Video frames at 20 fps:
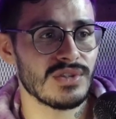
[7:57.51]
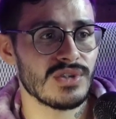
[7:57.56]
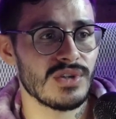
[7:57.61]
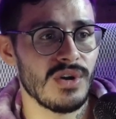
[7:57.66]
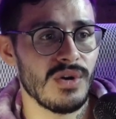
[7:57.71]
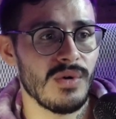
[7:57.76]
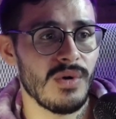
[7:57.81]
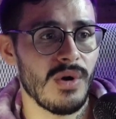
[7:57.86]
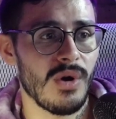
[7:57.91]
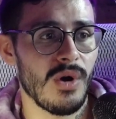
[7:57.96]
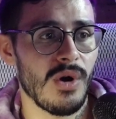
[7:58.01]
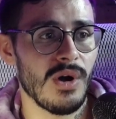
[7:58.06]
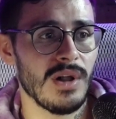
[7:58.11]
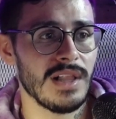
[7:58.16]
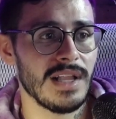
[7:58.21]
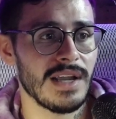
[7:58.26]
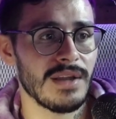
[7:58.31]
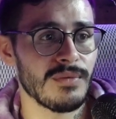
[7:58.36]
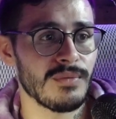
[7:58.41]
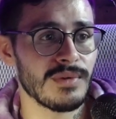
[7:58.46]
So
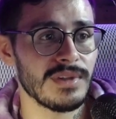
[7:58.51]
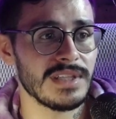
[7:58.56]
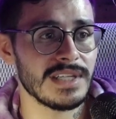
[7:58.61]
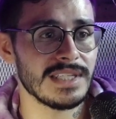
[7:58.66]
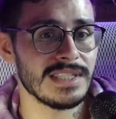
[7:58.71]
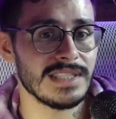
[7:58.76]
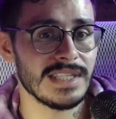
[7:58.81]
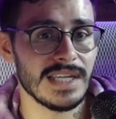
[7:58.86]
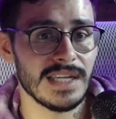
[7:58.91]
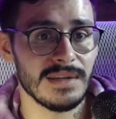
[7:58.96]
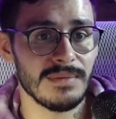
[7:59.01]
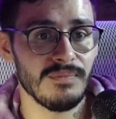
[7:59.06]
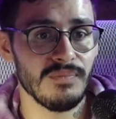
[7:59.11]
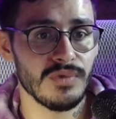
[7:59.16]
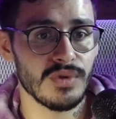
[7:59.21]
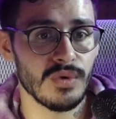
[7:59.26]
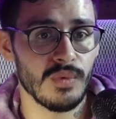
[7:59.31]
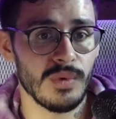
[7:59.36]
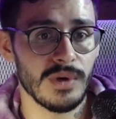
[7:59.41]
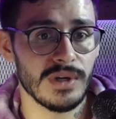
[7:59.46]
all I really did
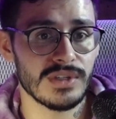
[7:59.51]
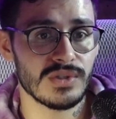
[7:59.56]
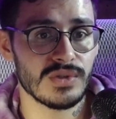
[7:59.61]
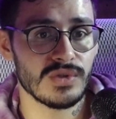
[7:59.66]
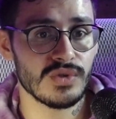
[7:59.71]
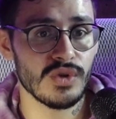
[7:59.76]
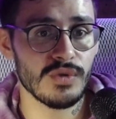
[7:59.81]
was